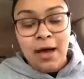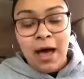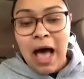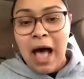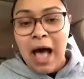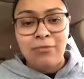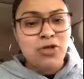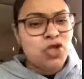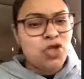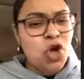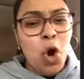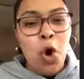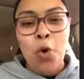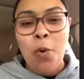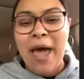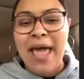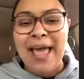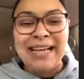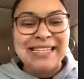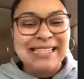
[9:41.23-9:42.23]
I'm
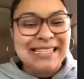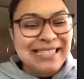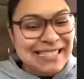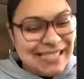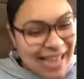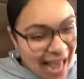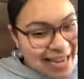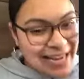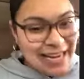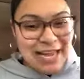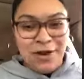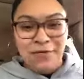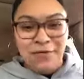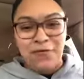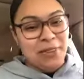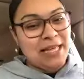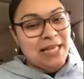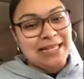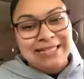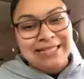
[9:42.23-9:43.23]
so excited
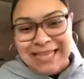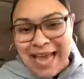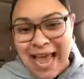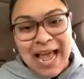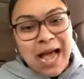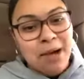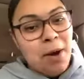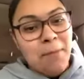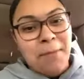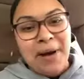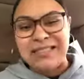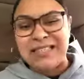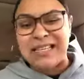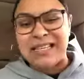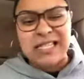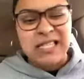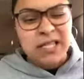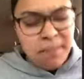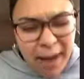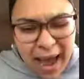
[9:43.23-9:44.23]
for the day I'm about to
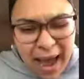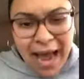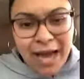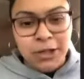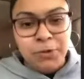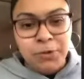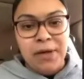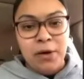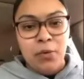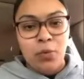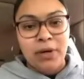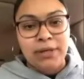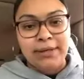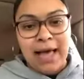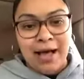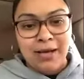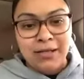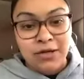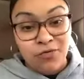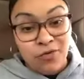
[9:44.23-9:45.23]
smash
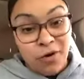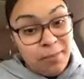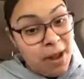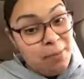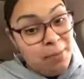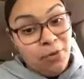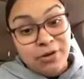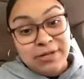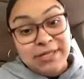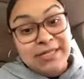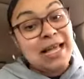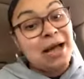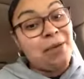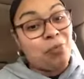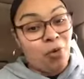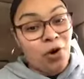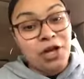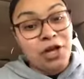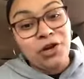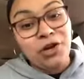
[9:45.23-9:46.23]
P1000. Remember, in step
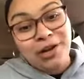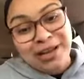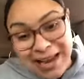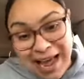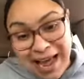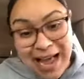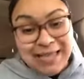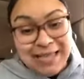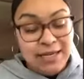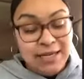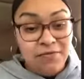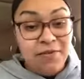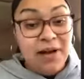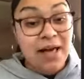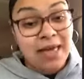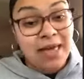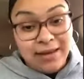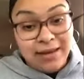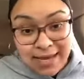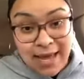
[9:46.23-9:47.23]
one, you're going to identify
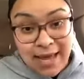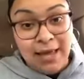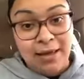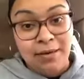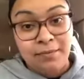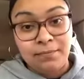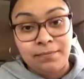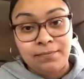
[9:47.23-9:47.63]
that day.